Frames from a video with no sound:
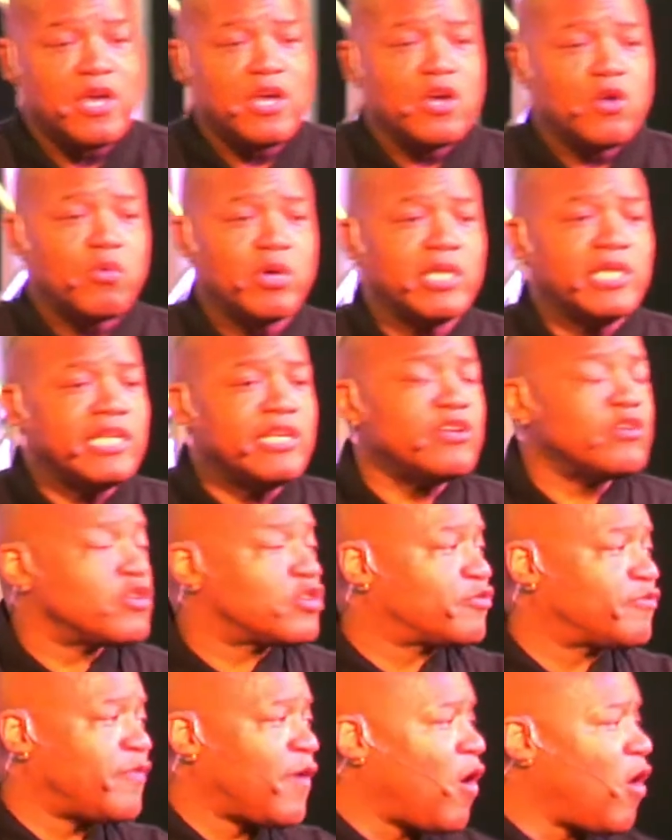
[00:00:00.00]
when leaders
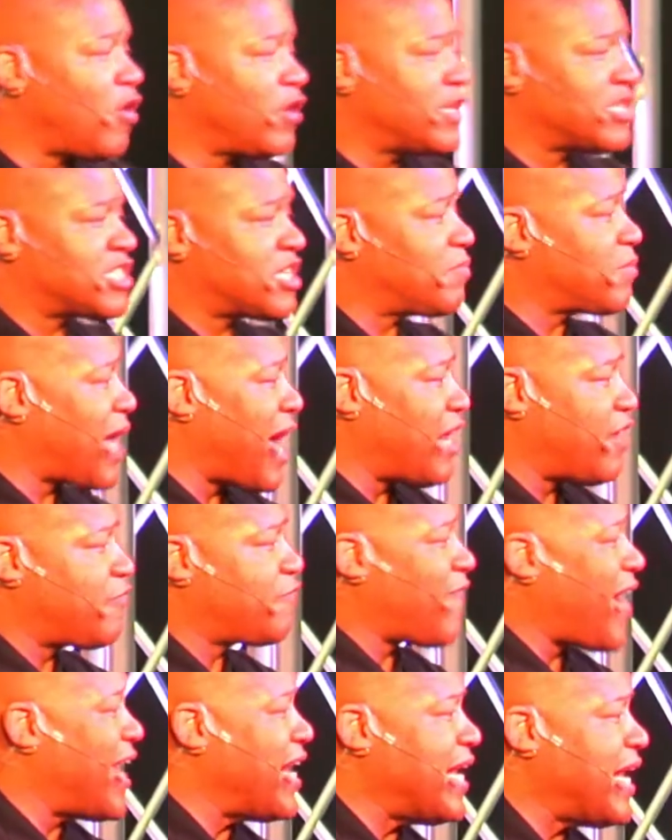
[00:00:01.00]
fall in some kind of
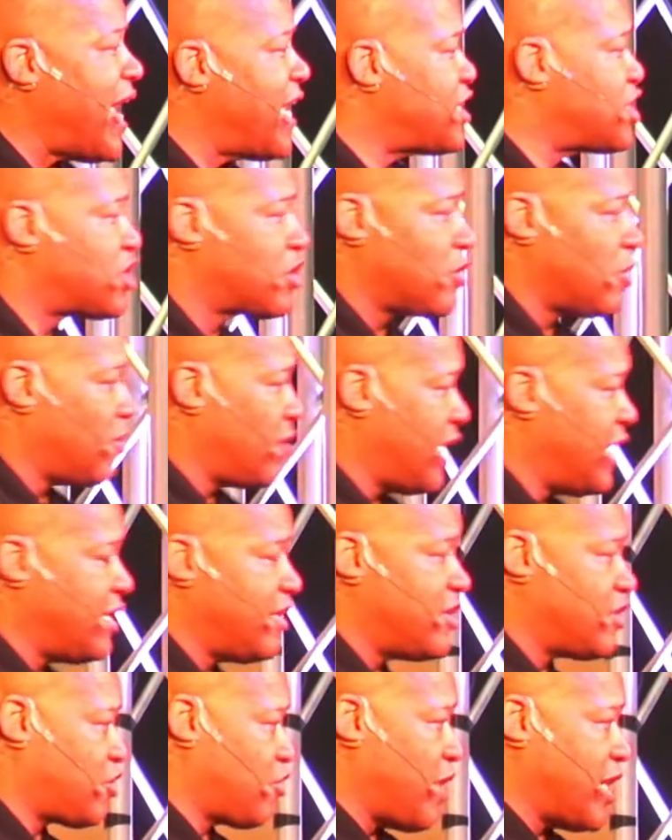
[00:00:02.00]
financial
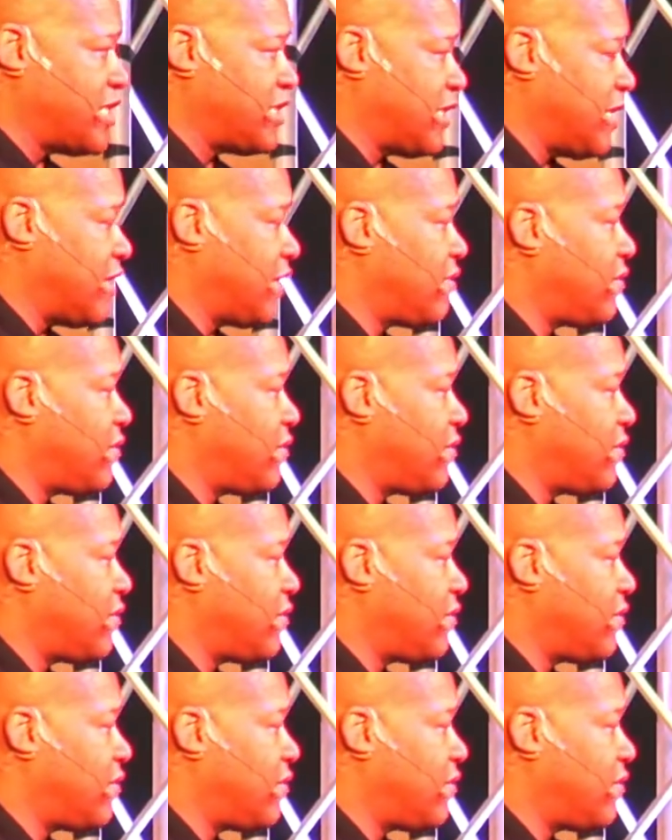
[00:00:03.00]
indiscretion?